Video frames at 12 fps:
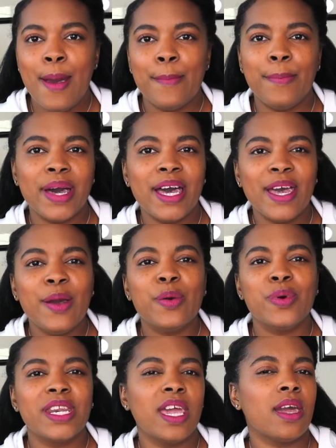But
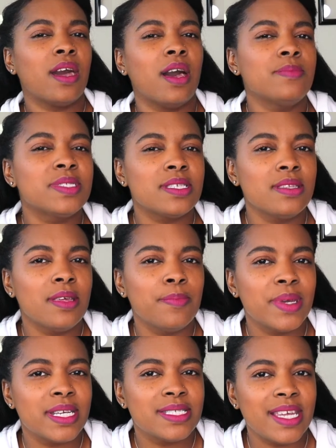when it comes to the
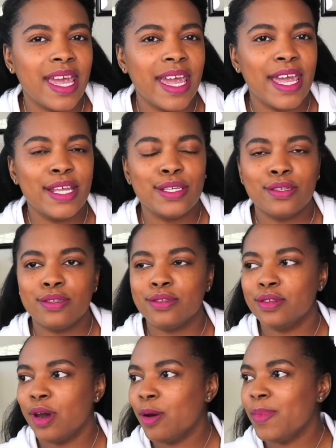big day,
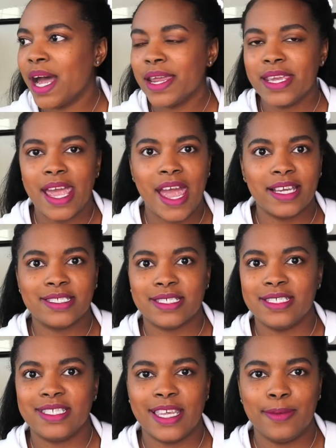nobody
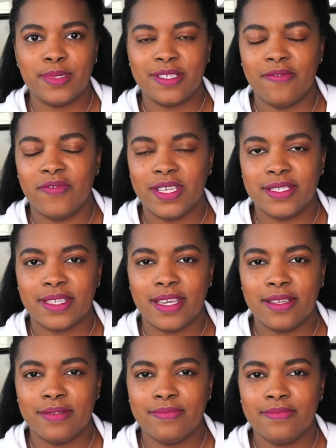actually seems to visit.